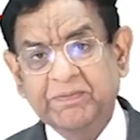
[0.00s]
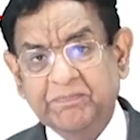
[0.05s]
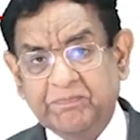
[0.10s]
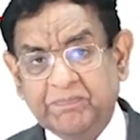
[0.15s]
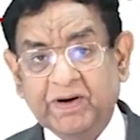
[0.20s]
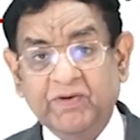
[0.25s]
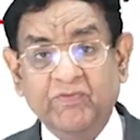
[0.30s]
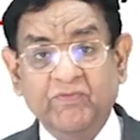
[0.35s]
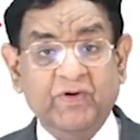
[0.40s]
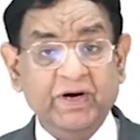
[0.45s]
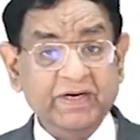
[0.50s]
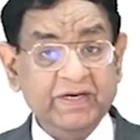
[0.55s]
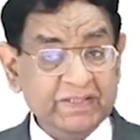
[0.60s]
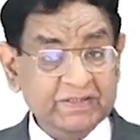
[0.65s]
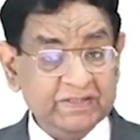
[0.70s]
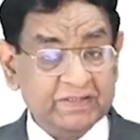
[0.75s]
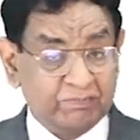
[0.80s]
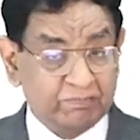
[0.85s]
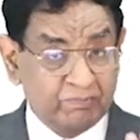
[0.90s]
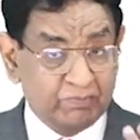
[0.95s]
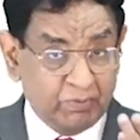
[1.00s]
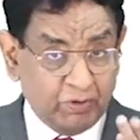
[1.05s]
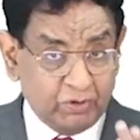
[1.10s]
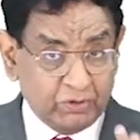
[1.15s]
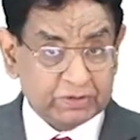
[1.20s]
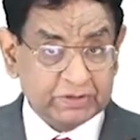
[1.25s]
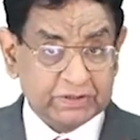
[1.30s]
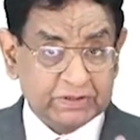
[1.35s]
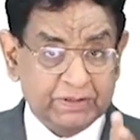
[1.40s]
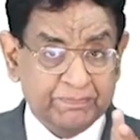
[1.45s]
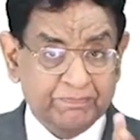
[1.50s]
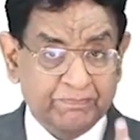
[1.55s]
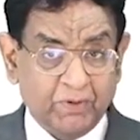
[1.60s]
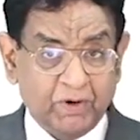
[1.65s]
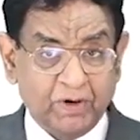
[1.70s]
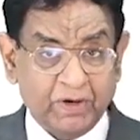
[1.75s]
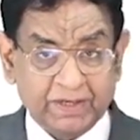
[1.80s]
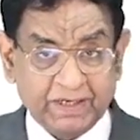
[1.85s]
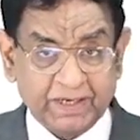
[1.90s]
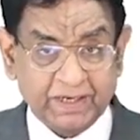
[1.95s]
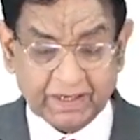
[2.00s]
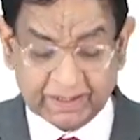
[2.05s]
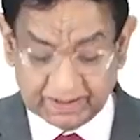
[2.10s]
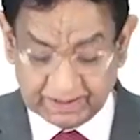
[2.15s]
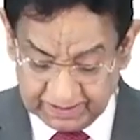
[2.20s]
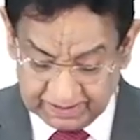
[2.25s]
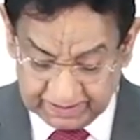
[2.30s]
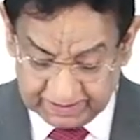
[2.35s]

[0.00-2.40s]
But what is the most important?